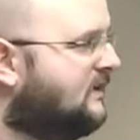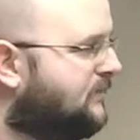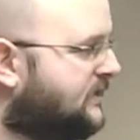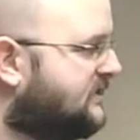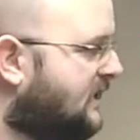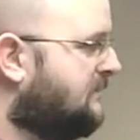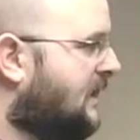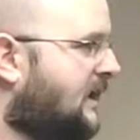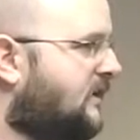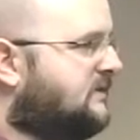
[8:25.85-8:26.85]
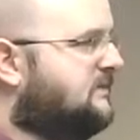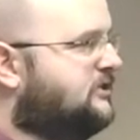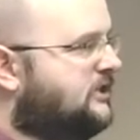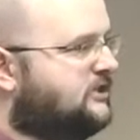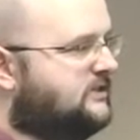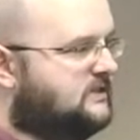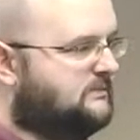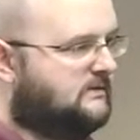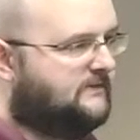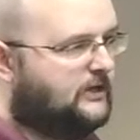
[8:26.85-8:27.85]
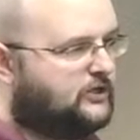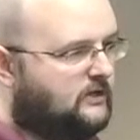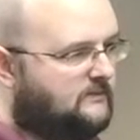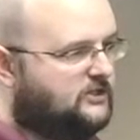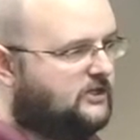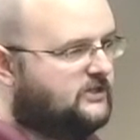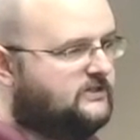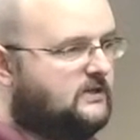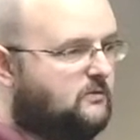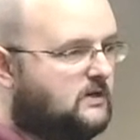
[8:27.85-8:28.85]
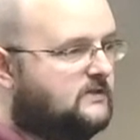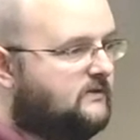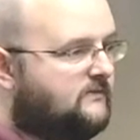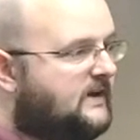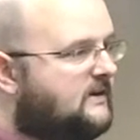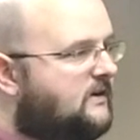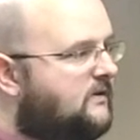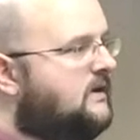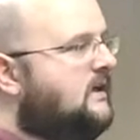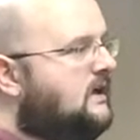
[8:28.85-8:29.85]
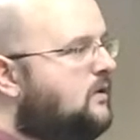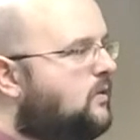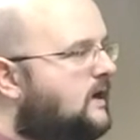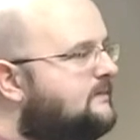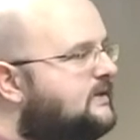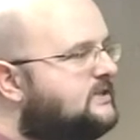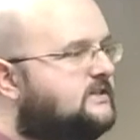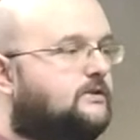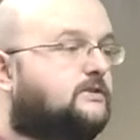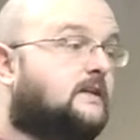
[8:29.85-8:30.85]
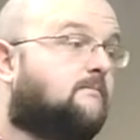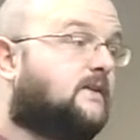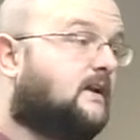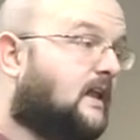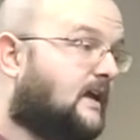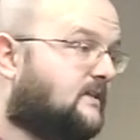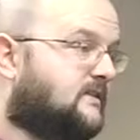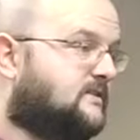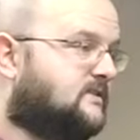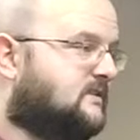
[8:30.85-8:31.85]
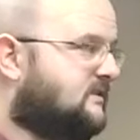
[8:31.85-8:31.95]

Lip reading: but somehow the magicians, the professional magicians that worked for Pharaoh, were able to do something like this.